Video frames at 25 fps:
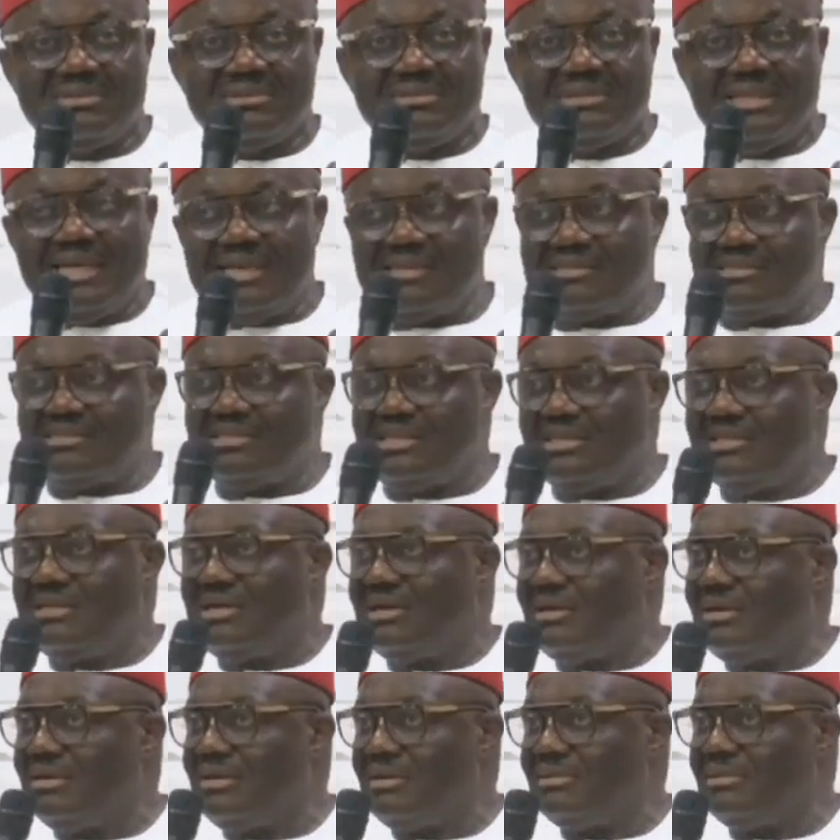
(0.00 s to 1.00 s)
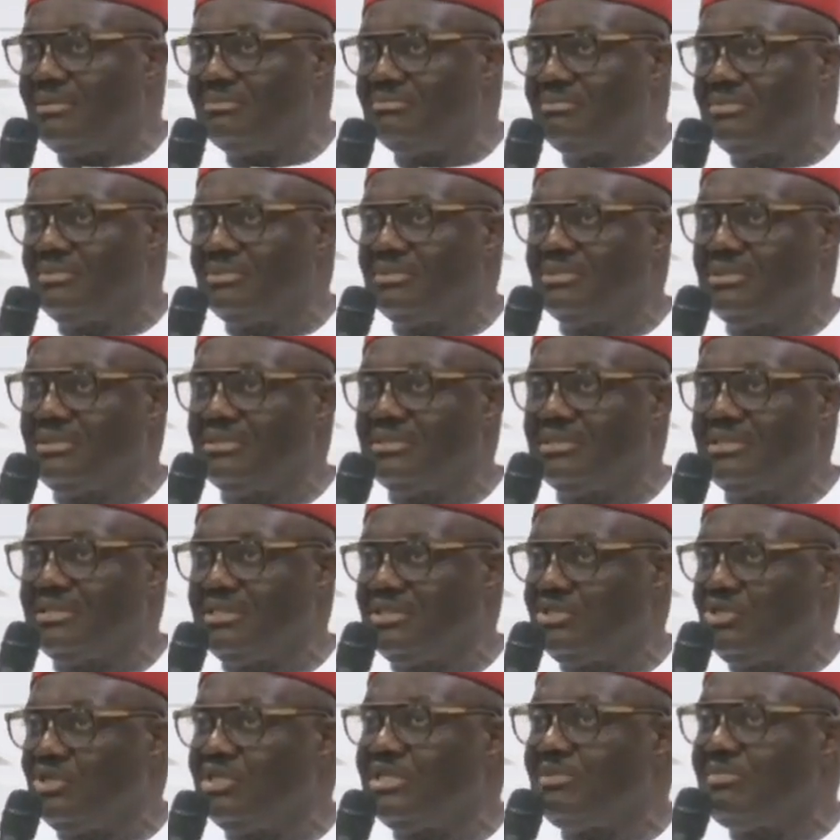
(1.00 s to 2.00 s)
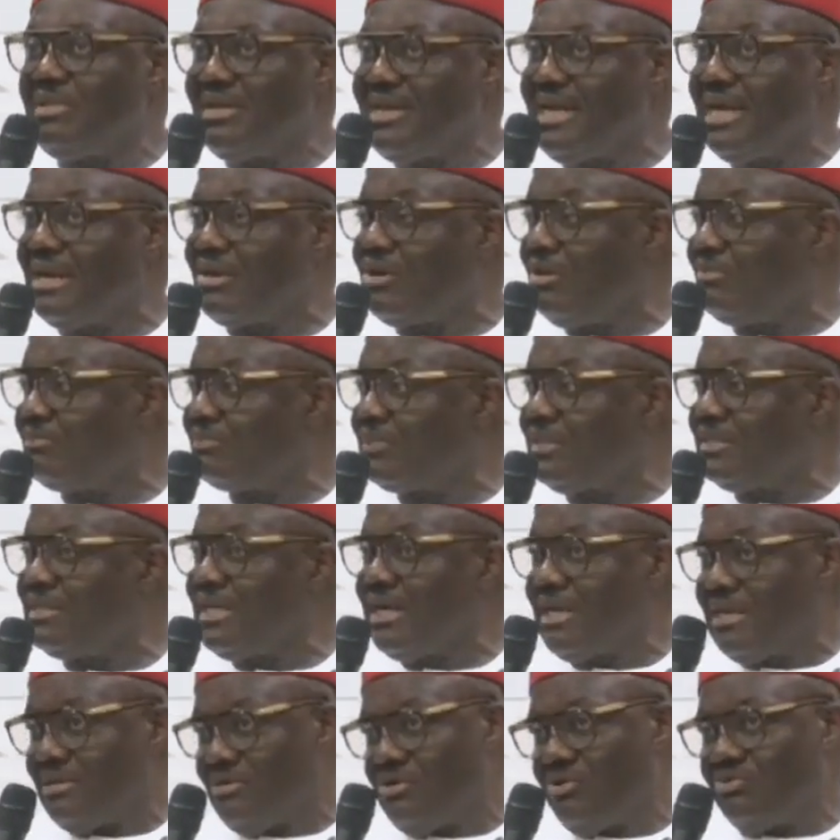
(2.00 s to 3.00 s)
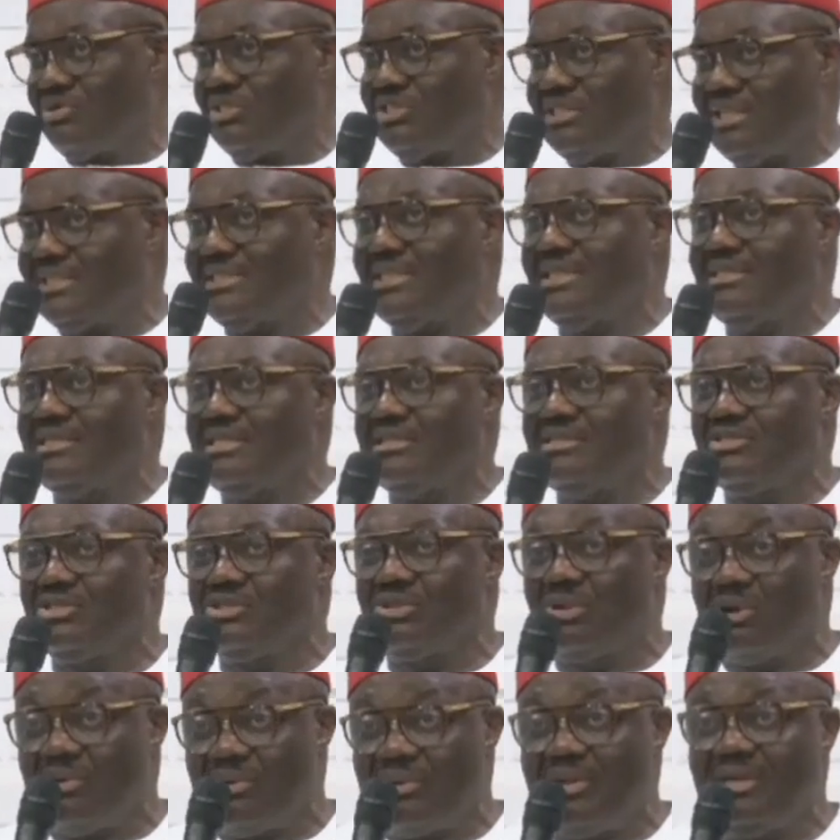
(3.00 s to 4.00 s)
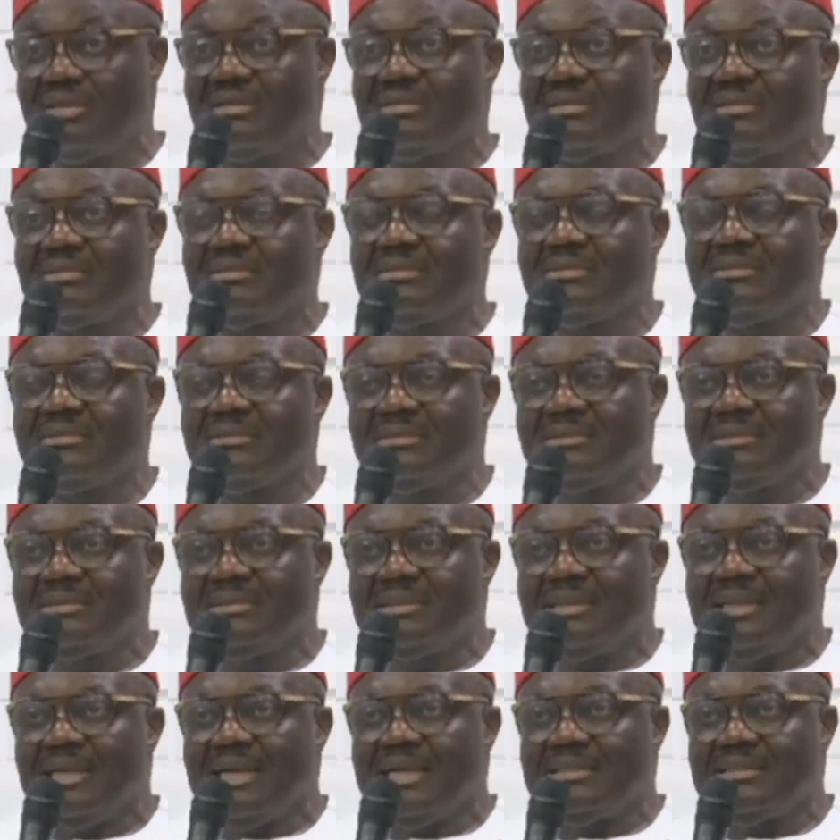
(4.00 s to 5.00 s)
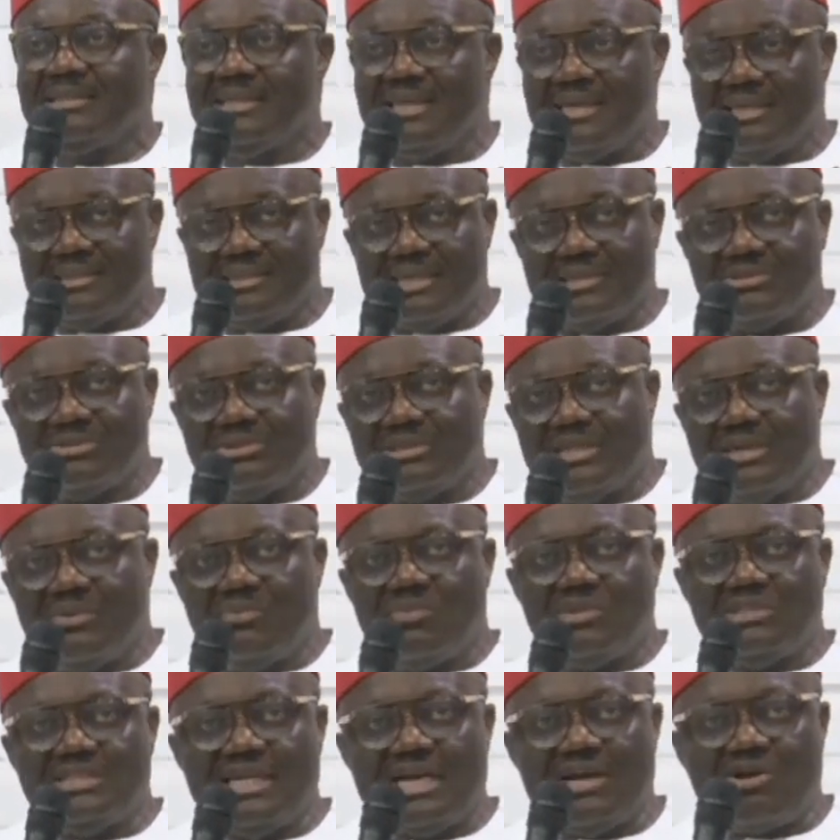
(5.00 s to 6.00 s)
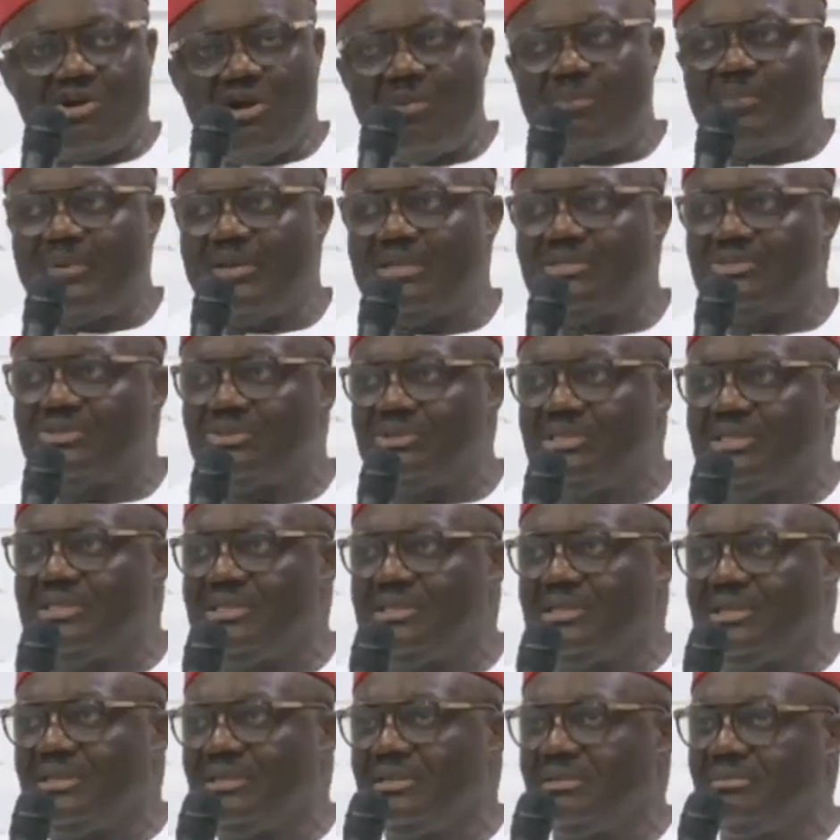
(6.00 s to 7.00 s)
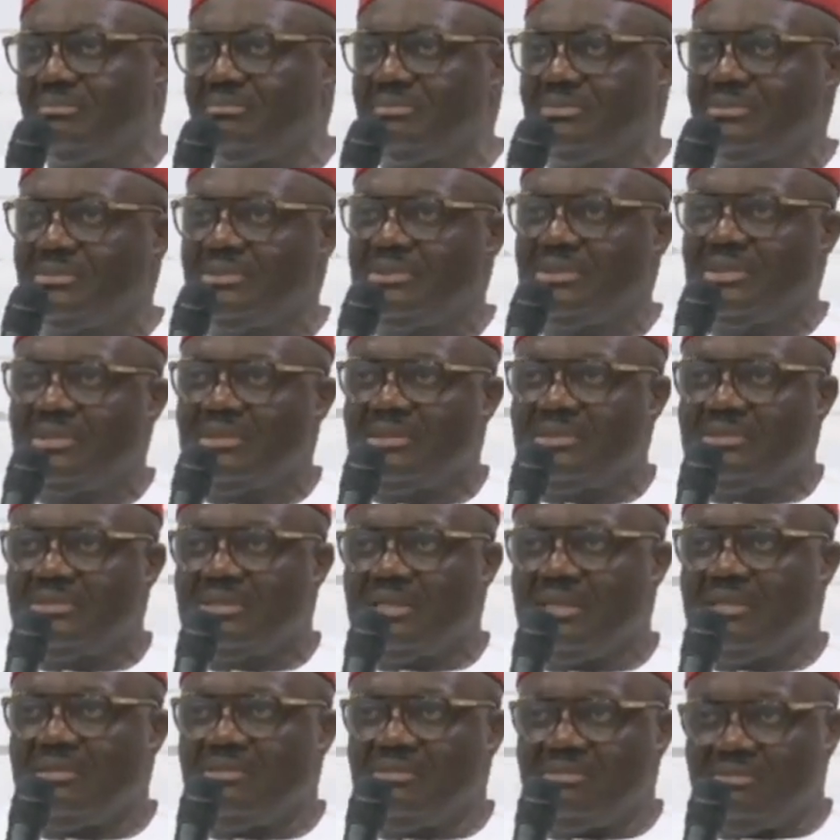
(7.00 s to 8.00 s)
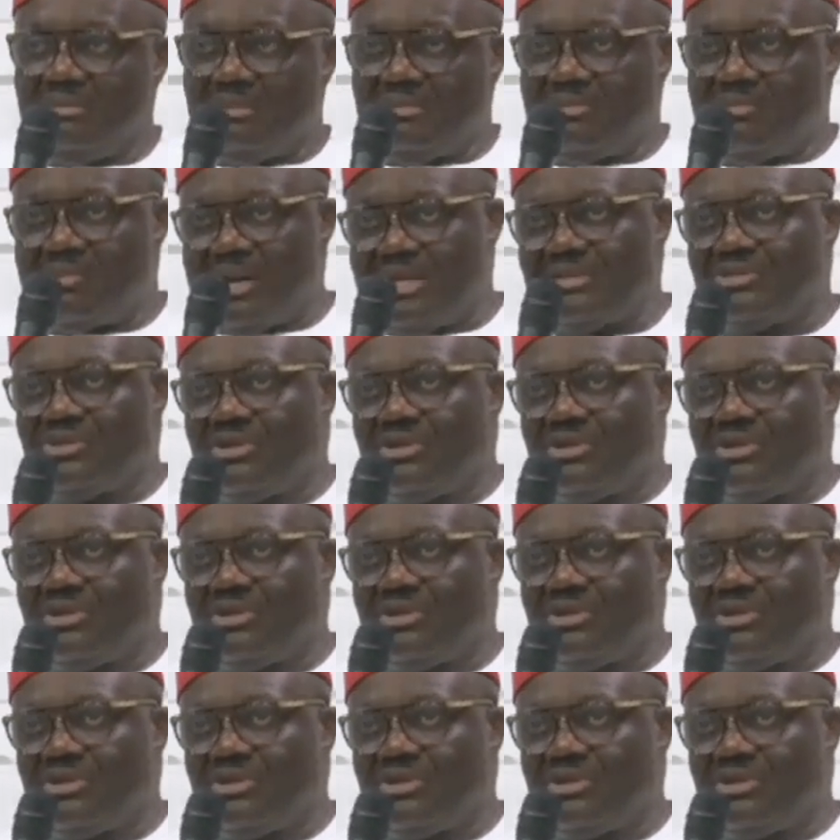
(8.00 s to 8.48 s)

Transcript: That's the media company that originated the story. I did a letter to them, which I copied to the Right